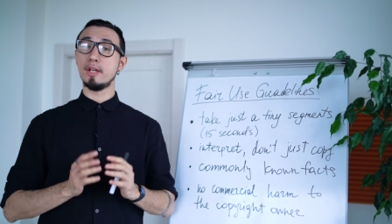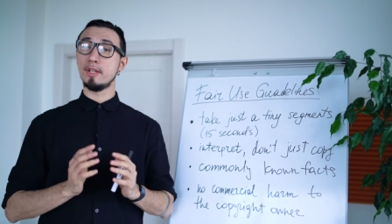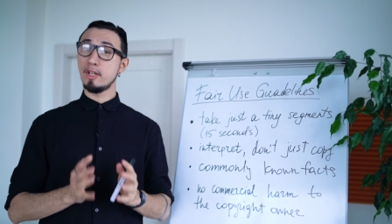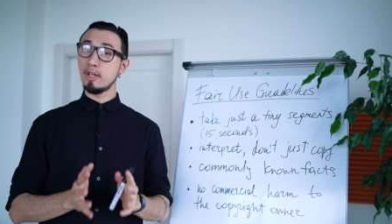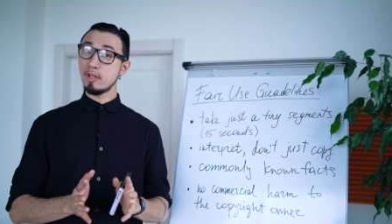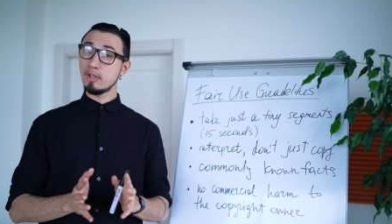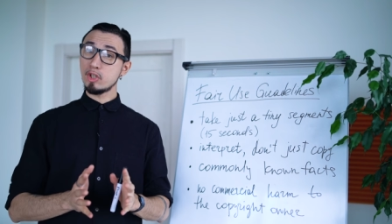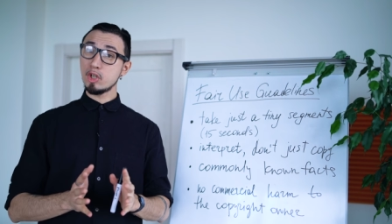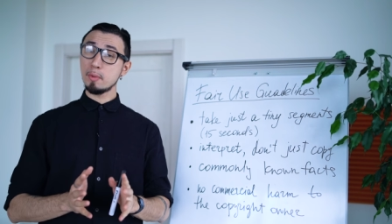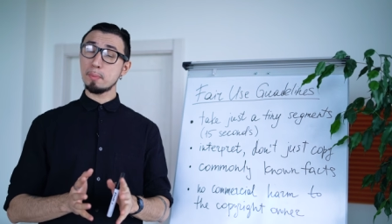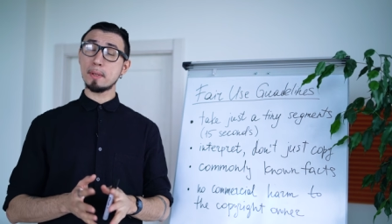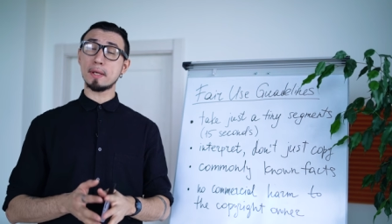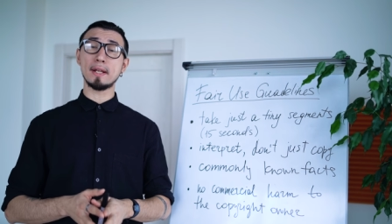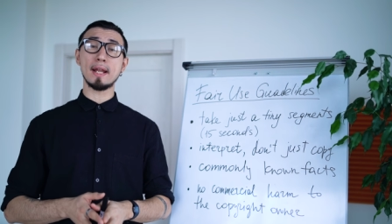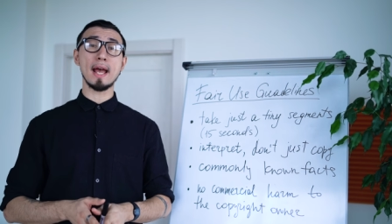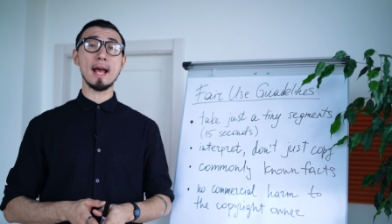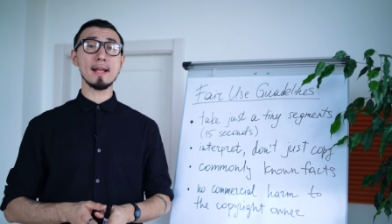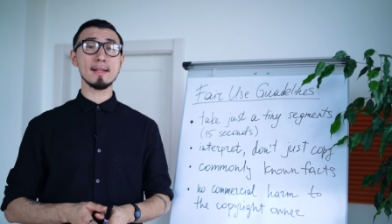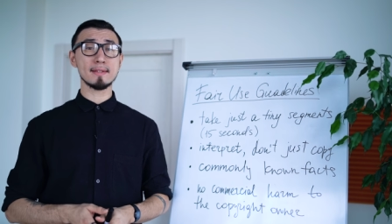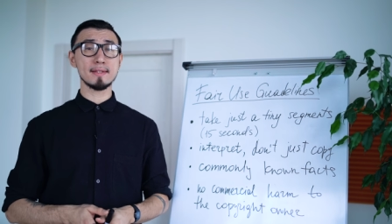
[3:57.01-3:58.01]
YouTube
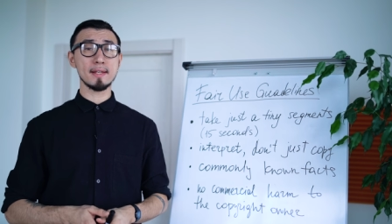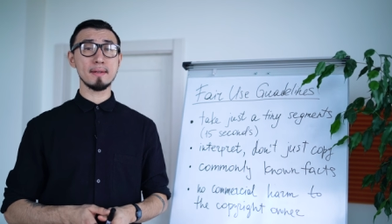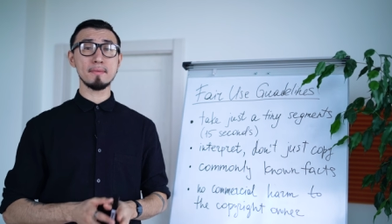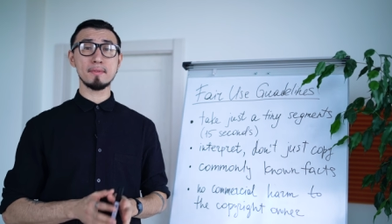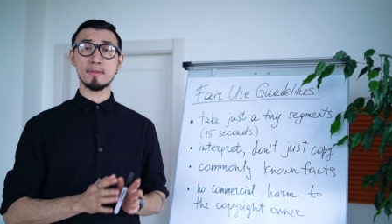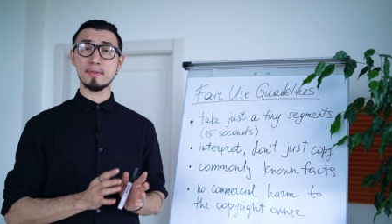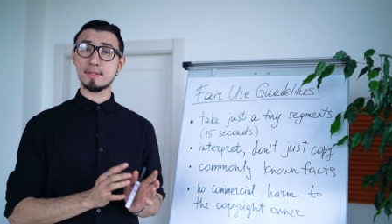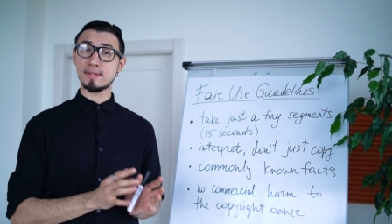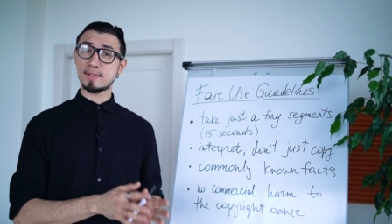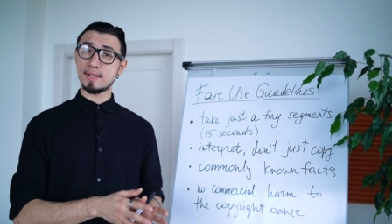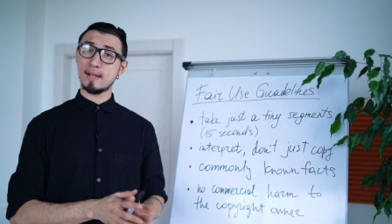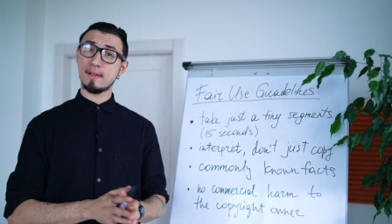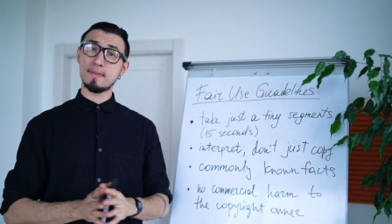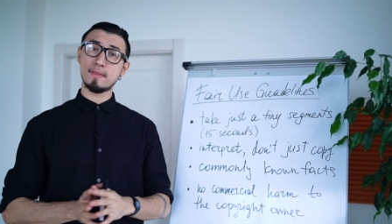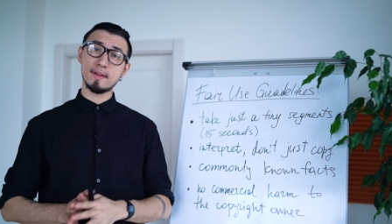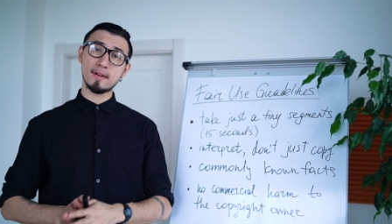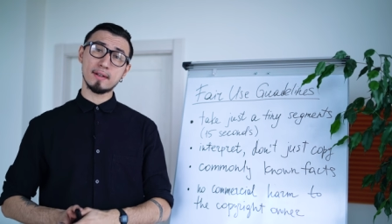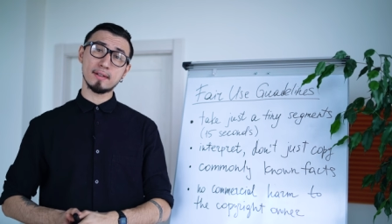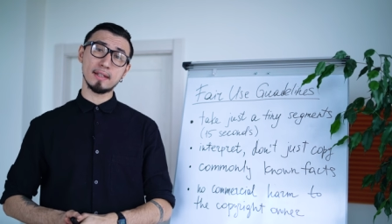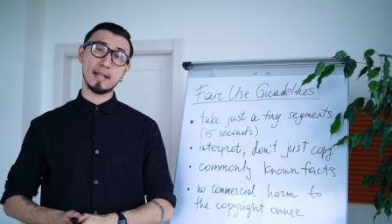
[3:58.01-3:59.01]
can ask them to set
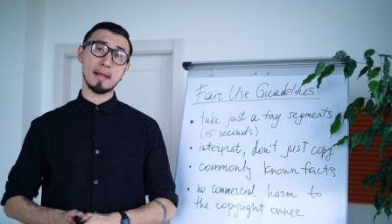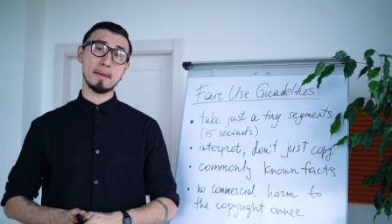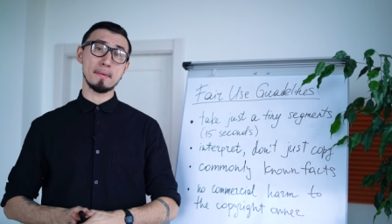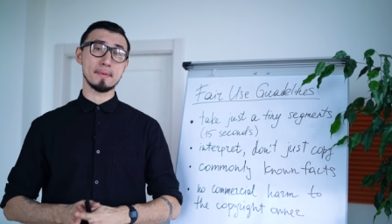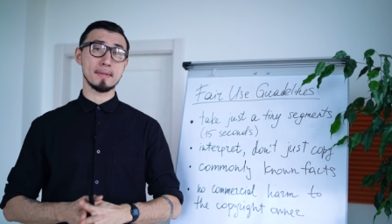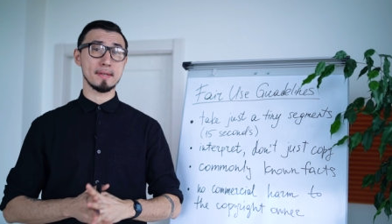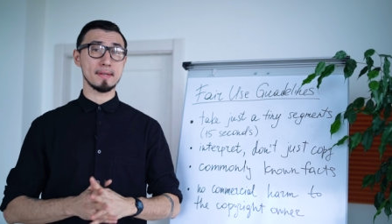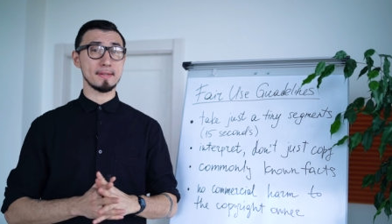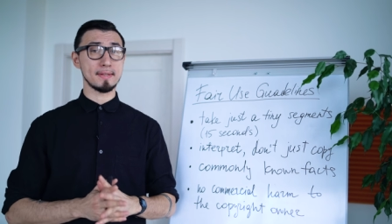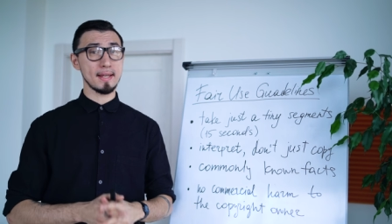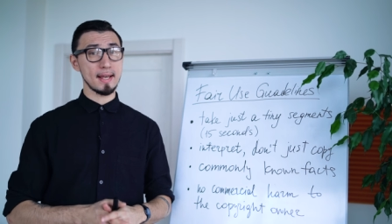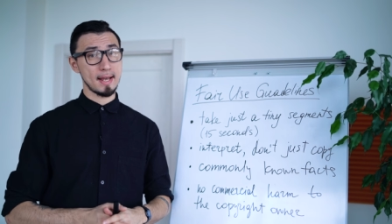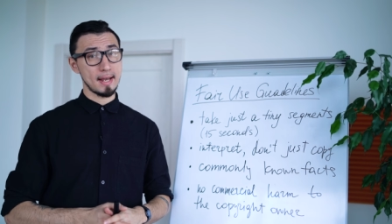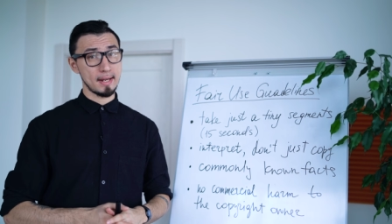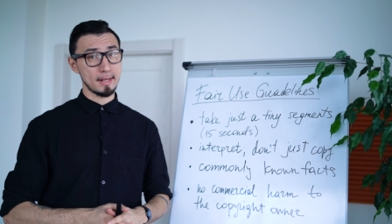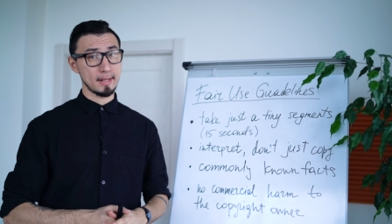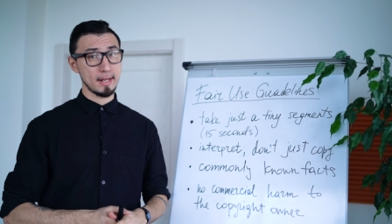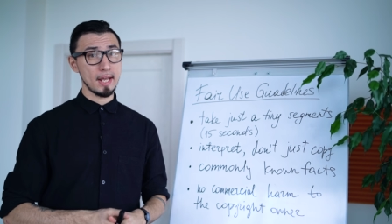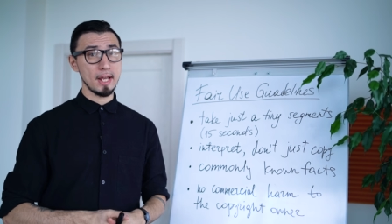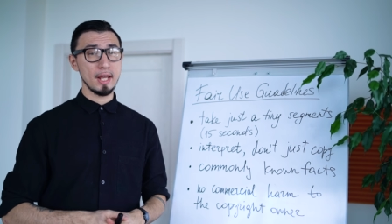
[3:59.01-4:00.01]
their claims aside.